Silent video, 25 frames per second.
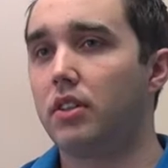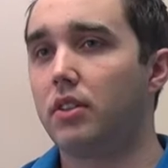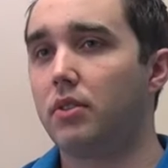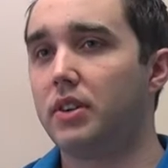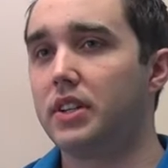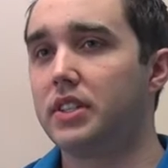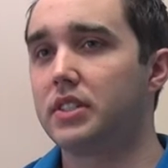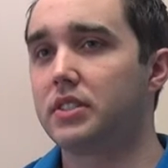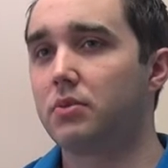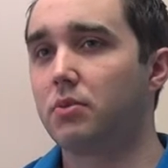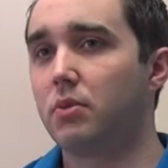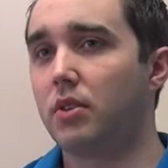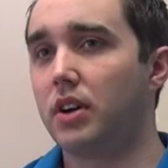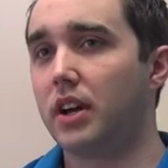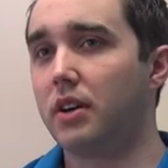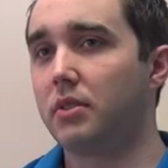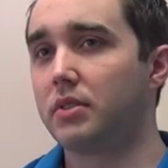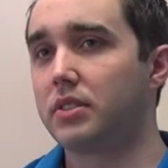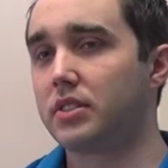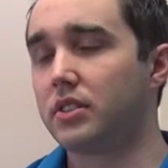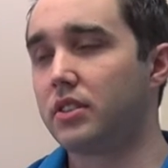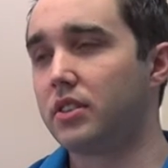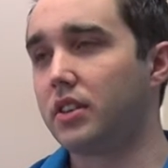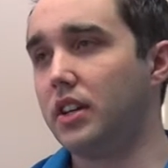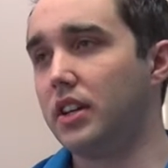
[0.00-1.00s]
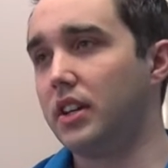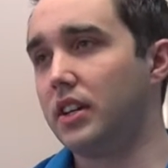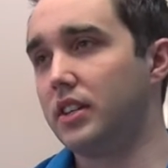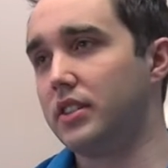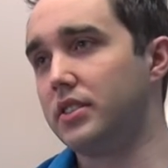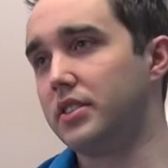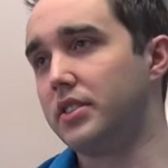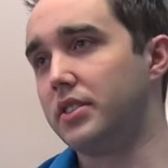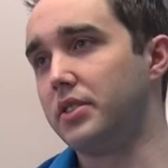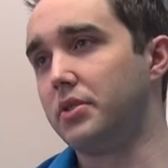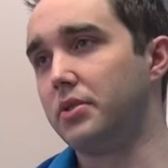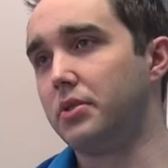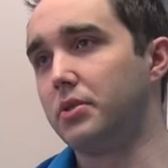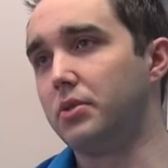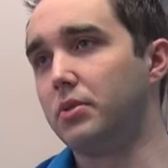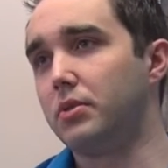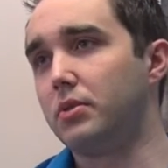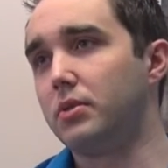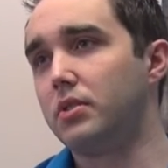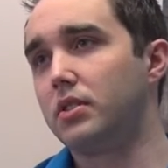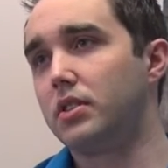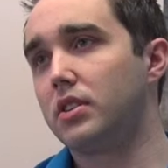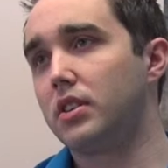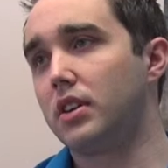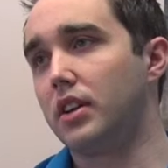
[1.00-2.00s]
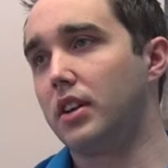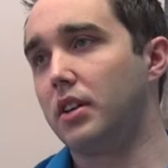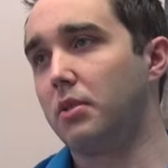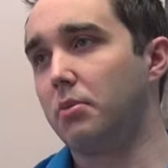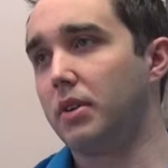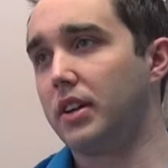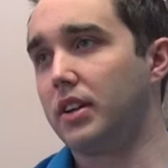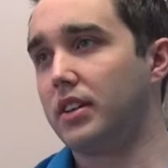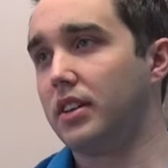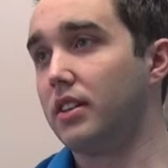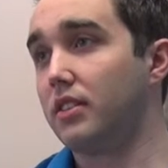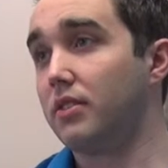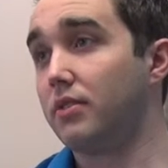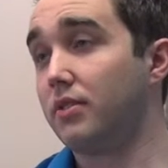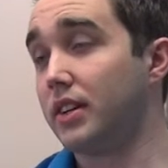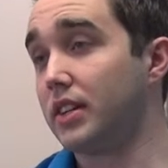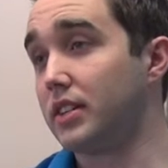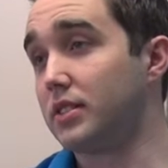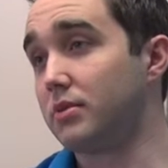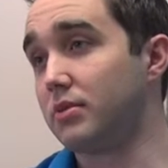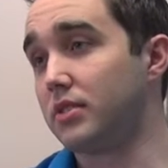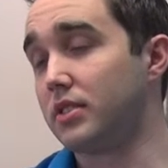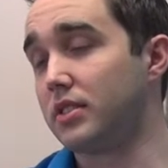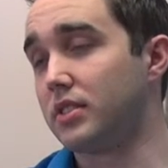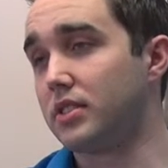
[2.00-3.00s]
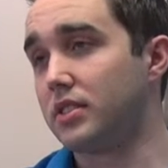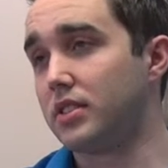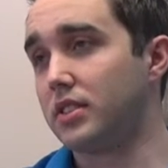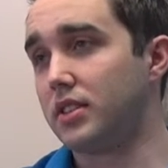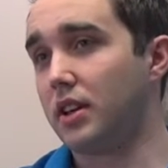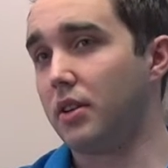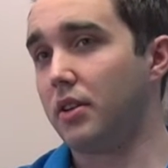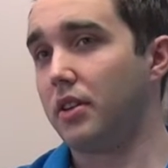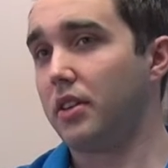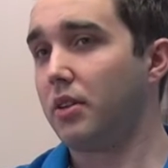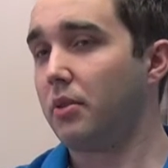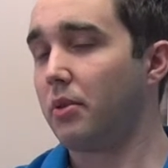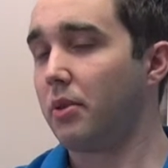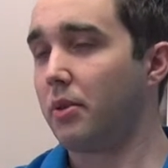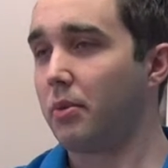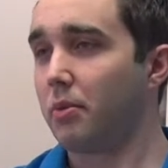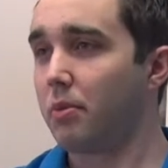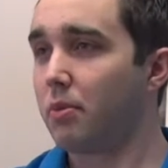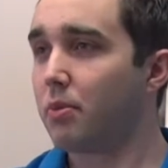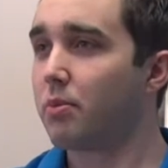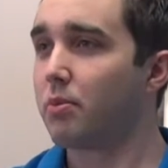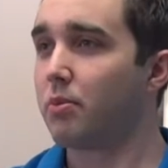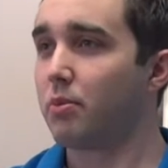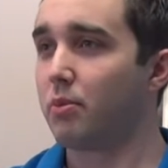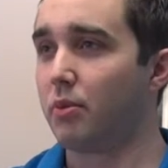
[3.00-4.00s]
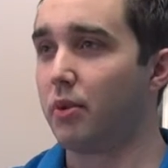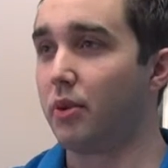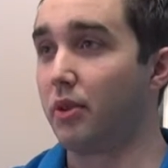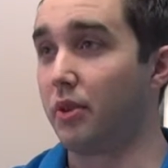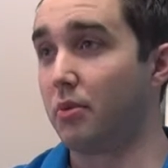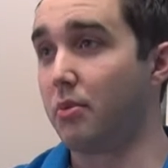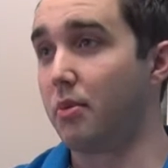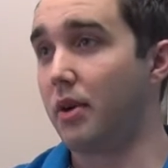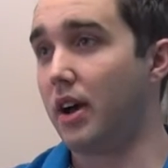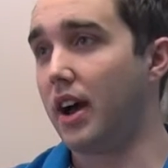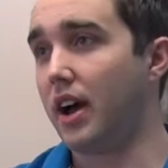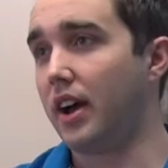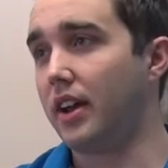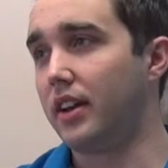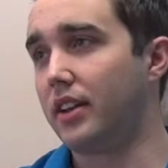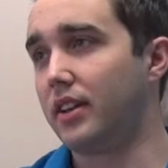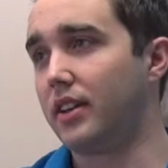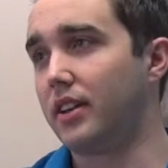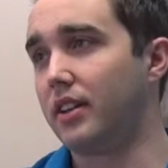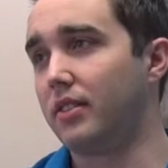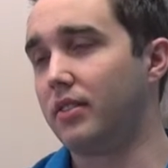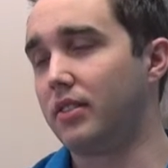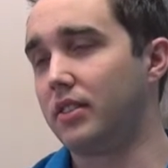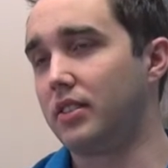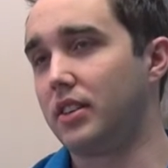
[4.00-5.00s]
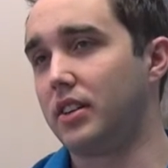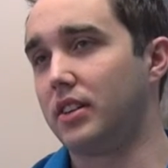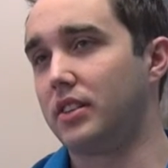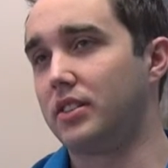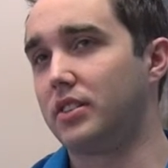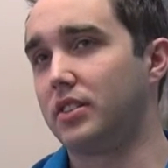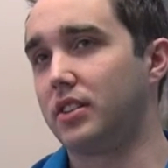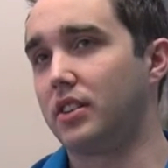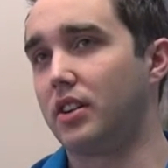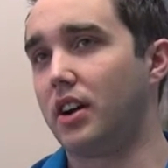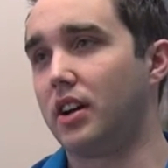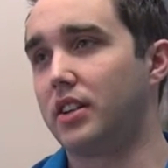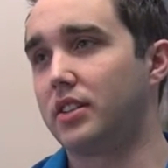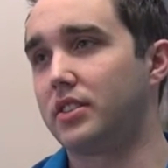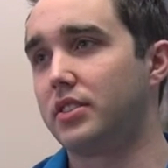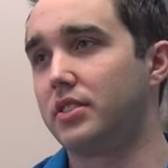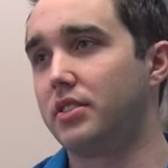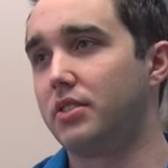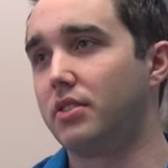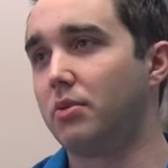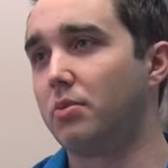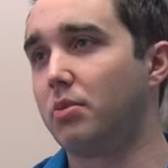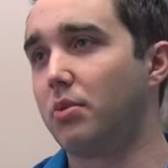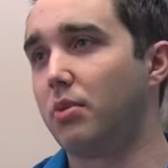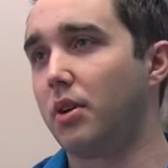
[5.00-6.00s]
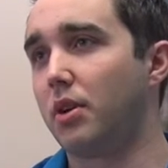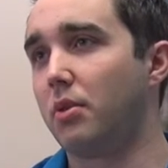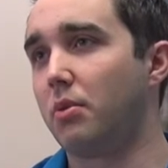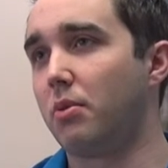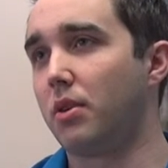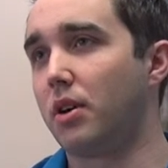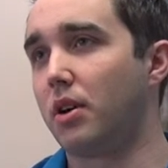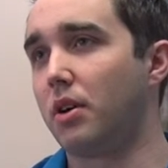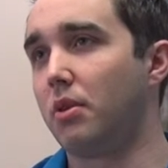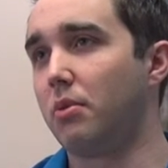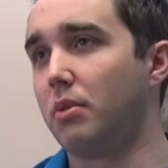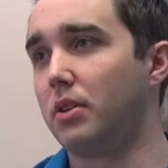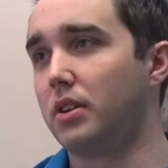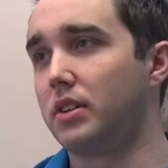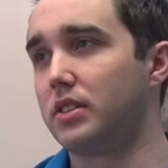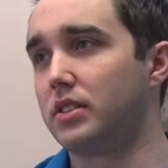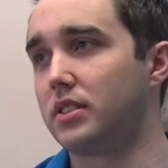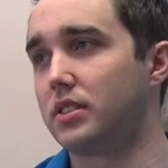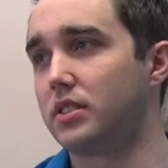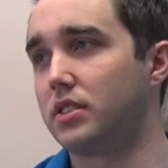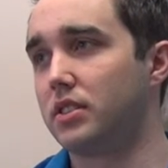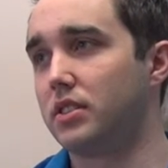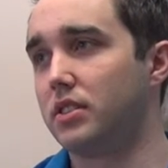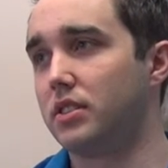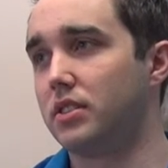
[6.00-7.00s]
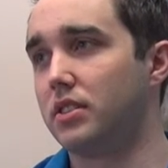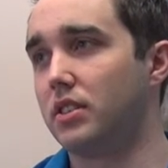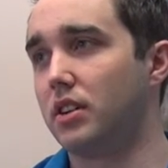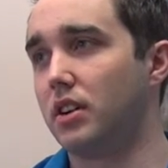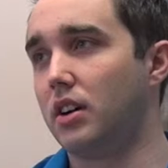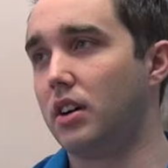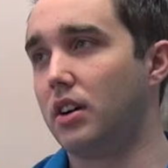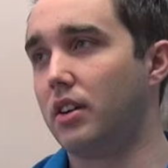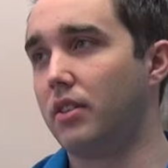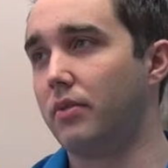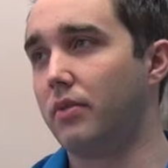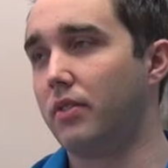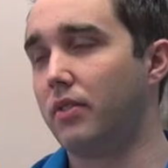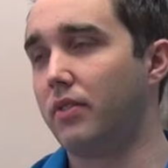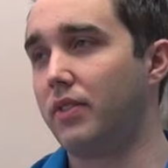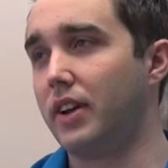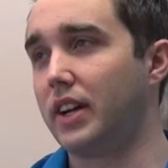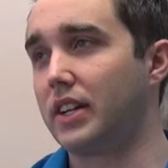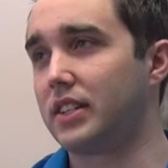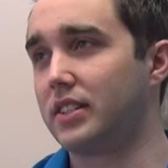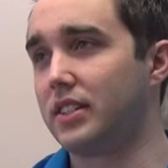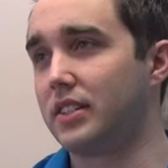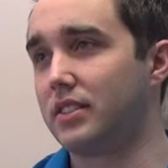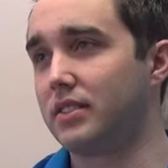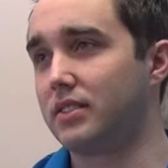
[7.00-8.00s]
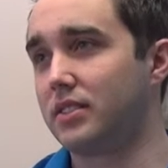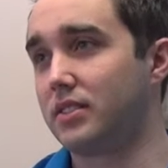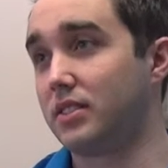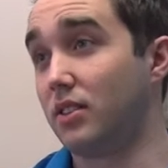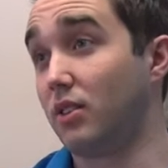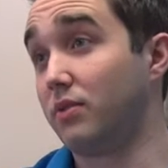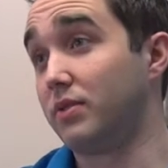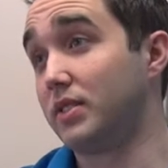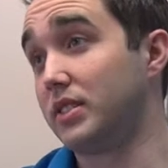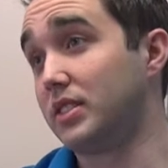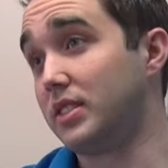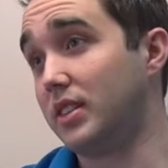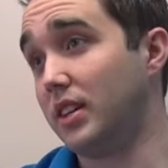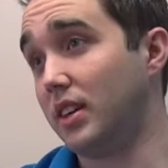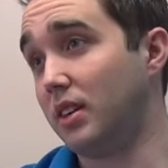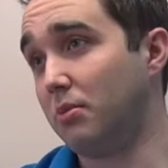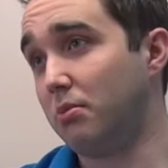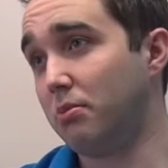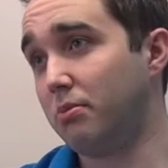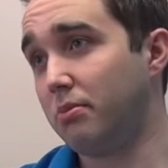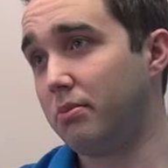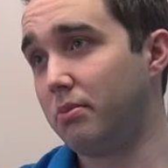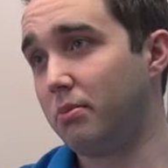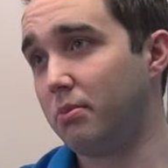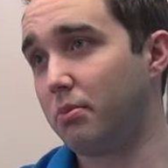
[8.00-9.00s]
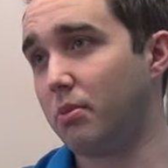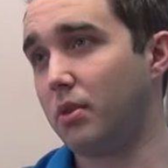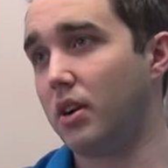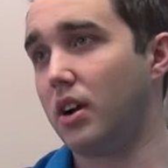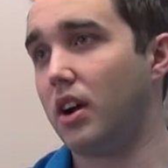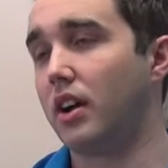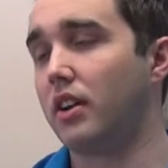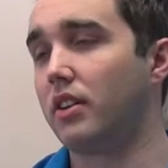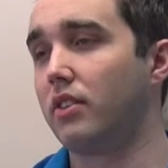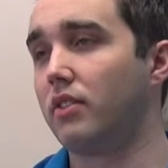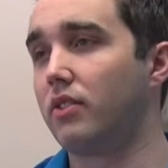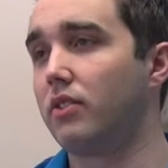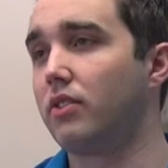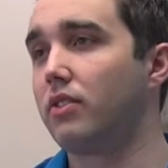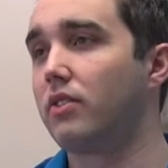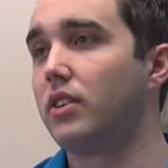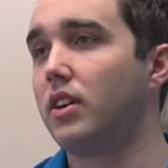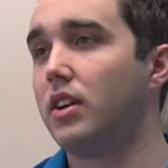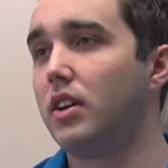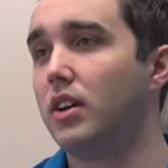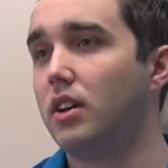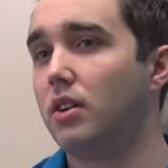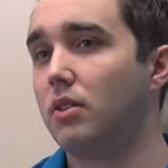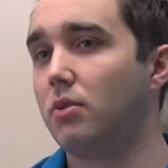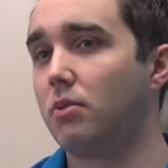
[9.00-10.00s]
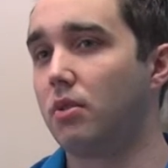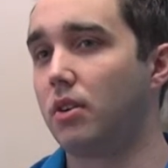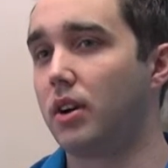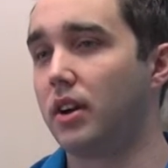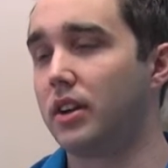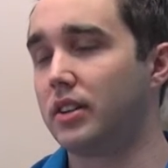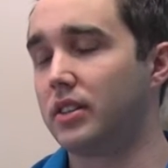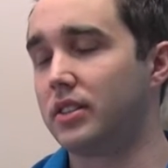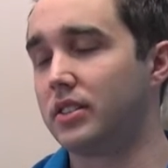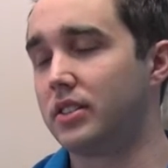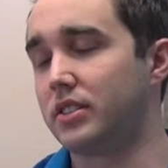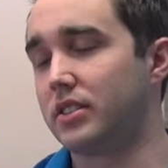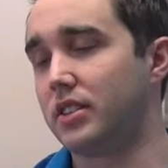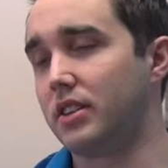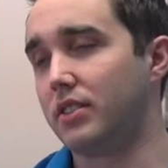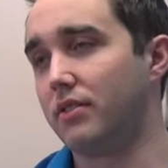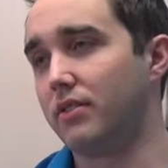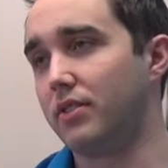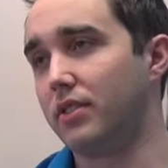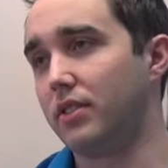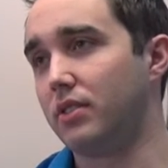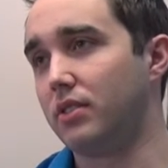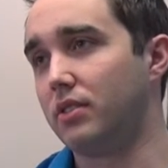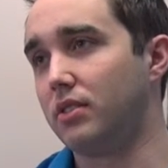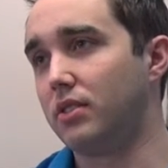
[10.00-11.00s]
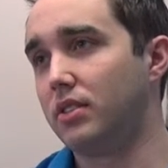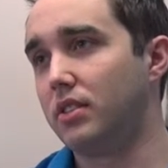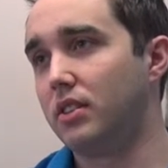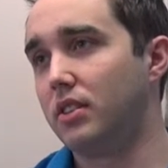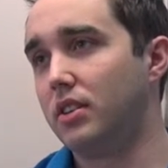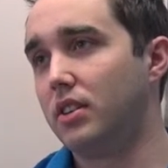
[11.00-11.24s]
The reason why I was looking into getting my teeth fixed was they were really bad, and it got to the point where it was affecting self-esteem, kind of, where I just didn't feel